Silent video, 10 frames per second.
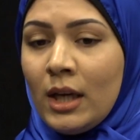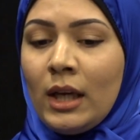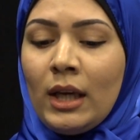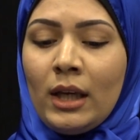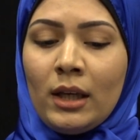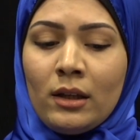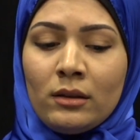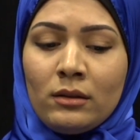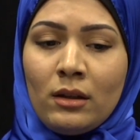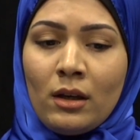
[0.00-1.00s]

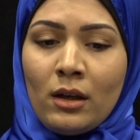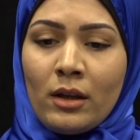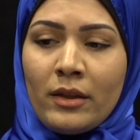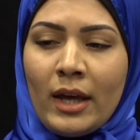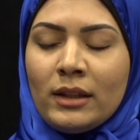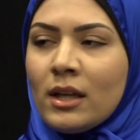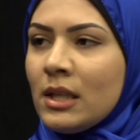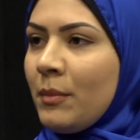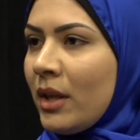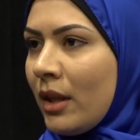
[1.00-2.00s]
and that
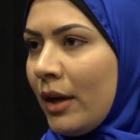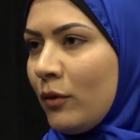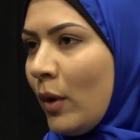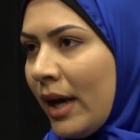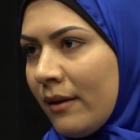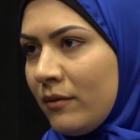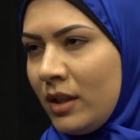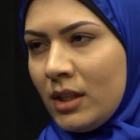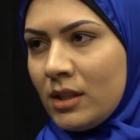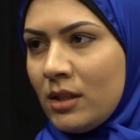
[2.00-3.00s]
doesn't mean that if you have
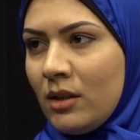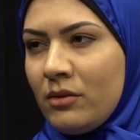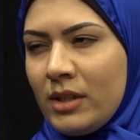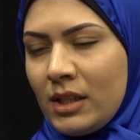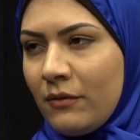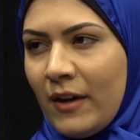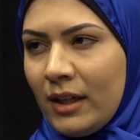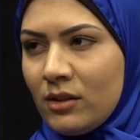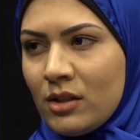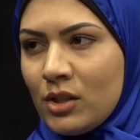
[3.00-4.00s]
these risk
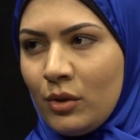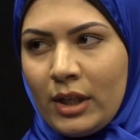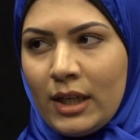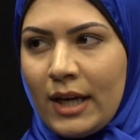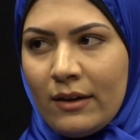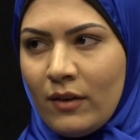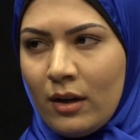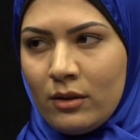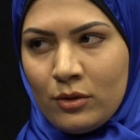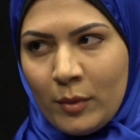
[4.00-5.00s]
factors you're going to have
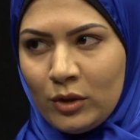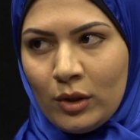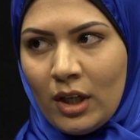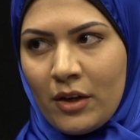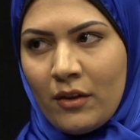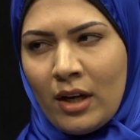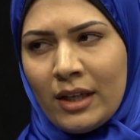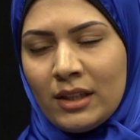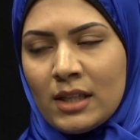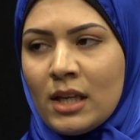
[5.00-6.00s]
rheumatoid
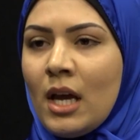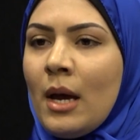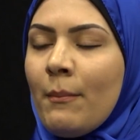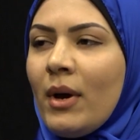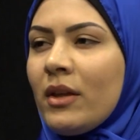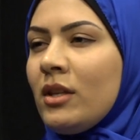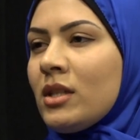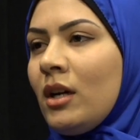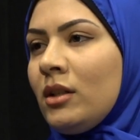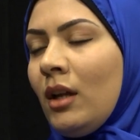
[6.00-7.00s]
arthritis, but these
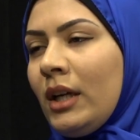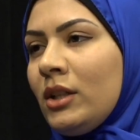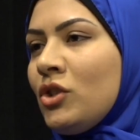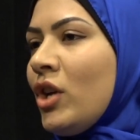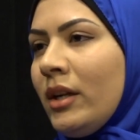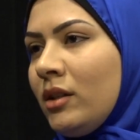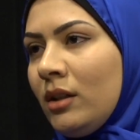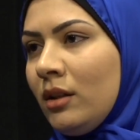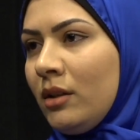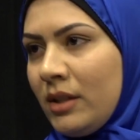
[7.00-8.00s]
are like
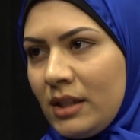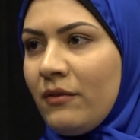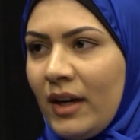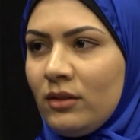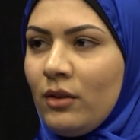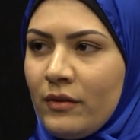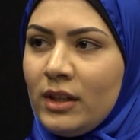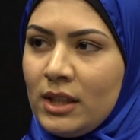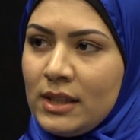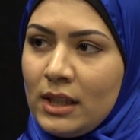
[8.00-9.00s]
general risk factor of the
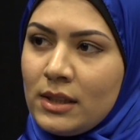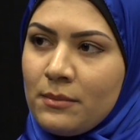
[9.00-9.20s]
disease.